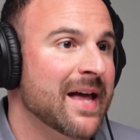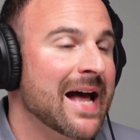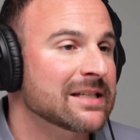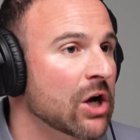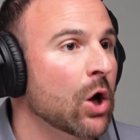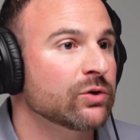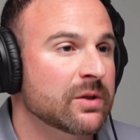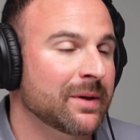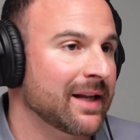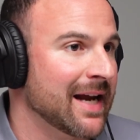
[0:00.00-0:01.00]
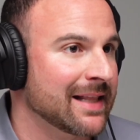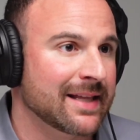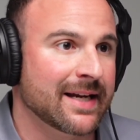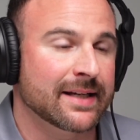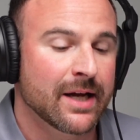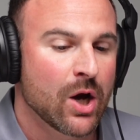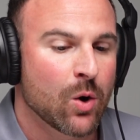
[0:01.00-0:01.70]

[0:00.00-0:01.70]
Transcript: That's ultimately, I think,